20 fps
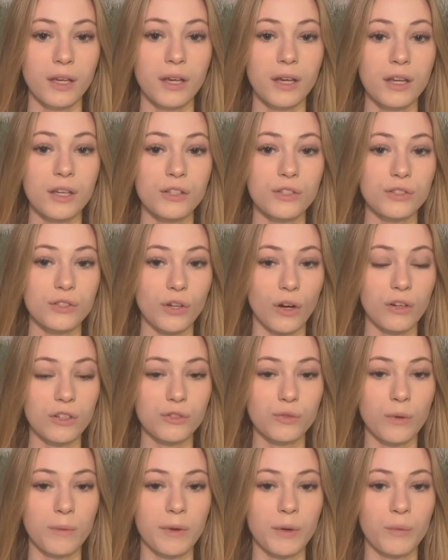Start
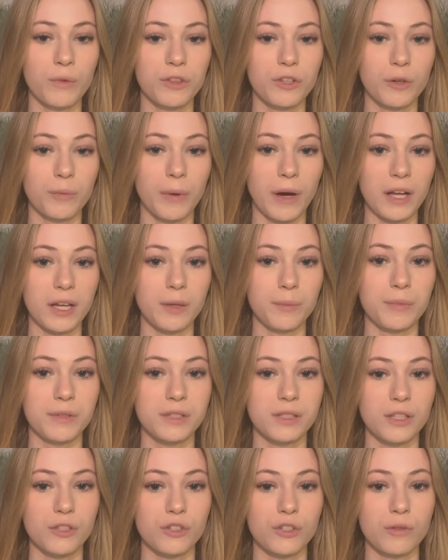swimming with your body
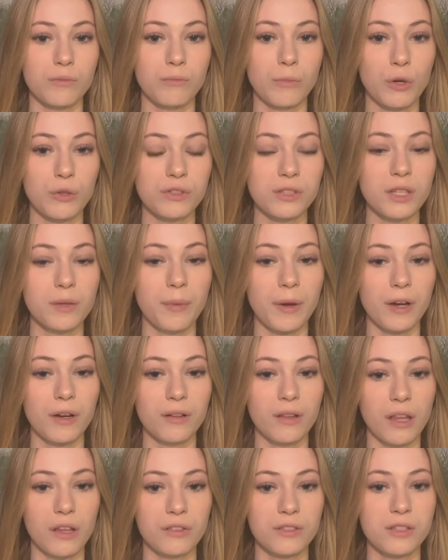positioned mostly
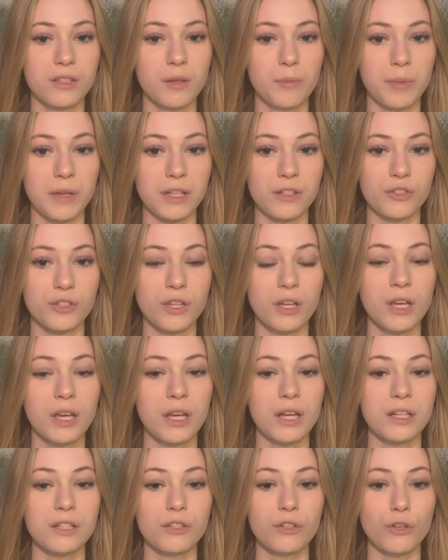parallel to the beach
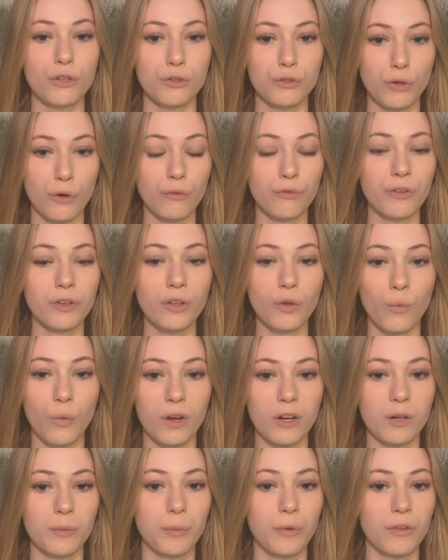until you don't feel the
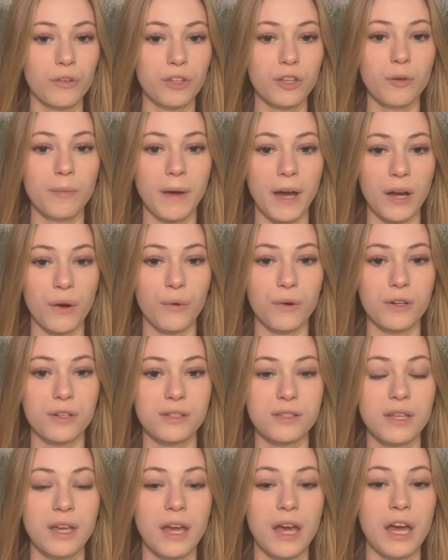water pulling you
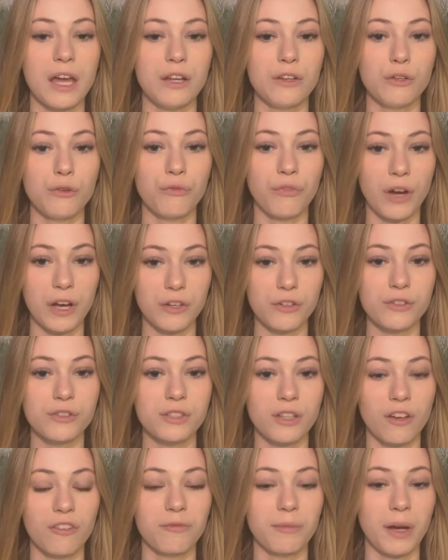backwards and you find
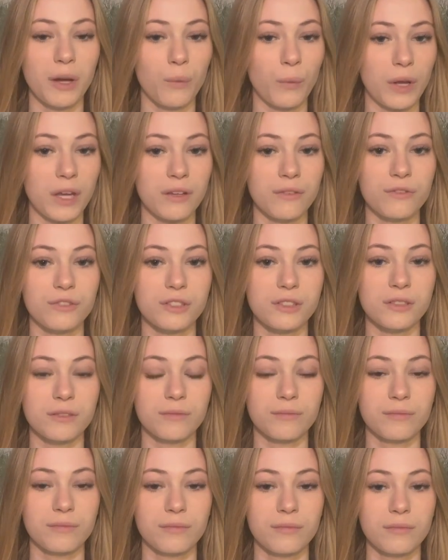yourself by waves.
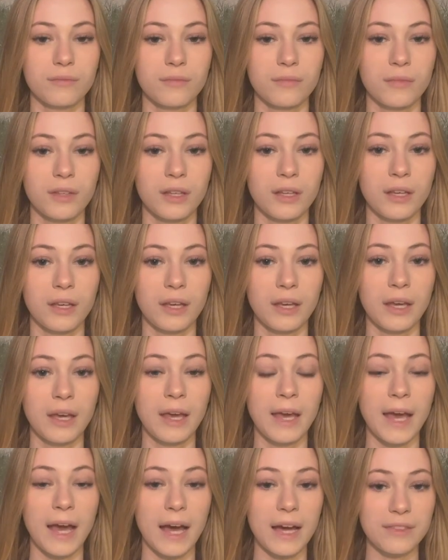
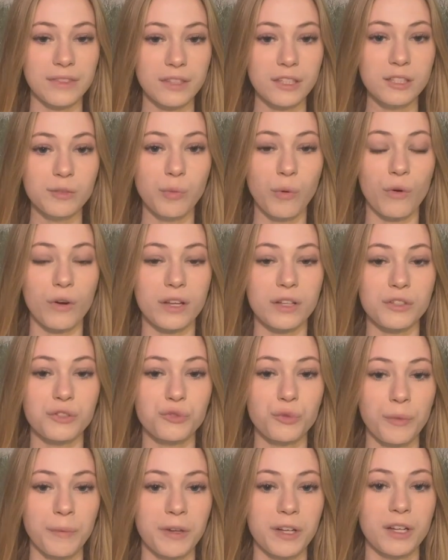At this point,
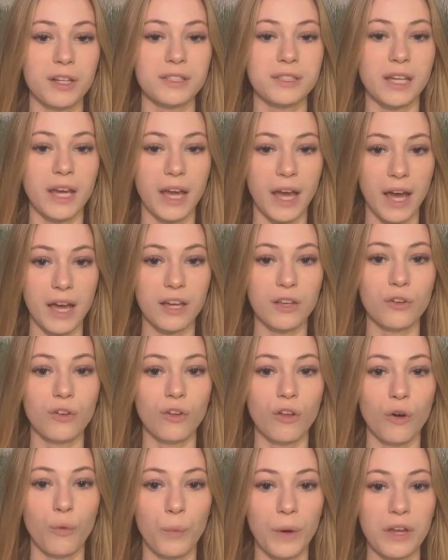swim on a diagonal
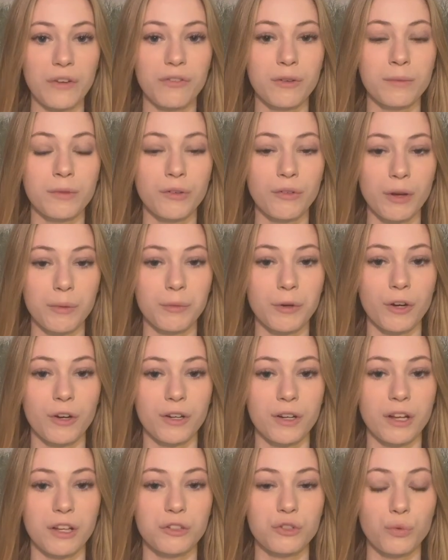away from the rip
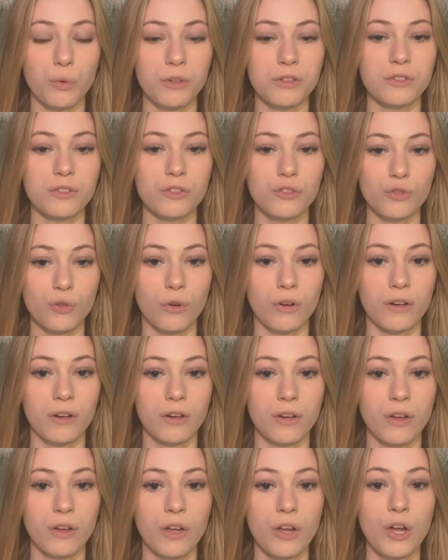current and towards the shore,
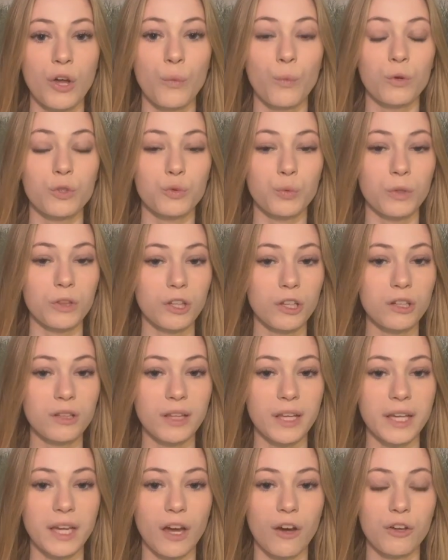which will look
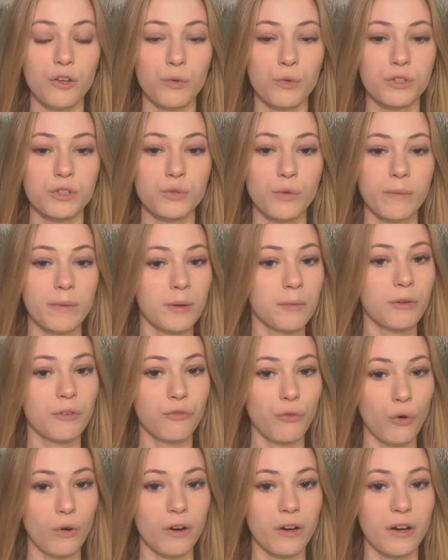like how you were swimming
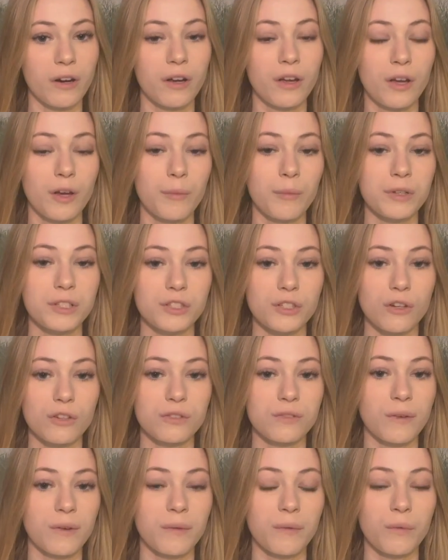before, but start
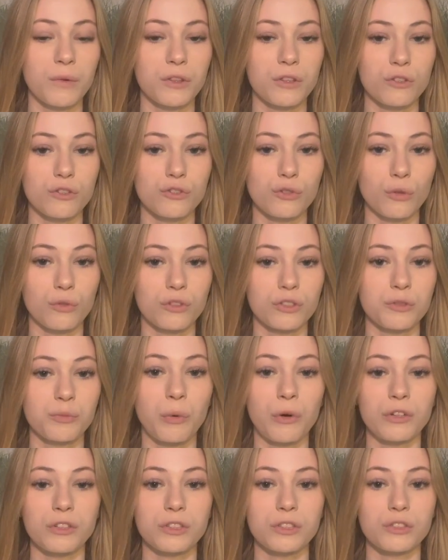swimming with your shoulders
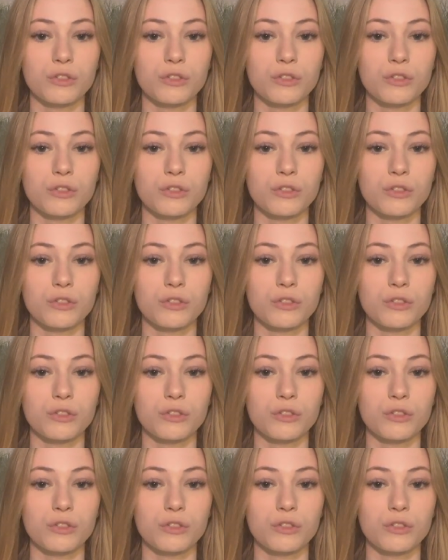pointed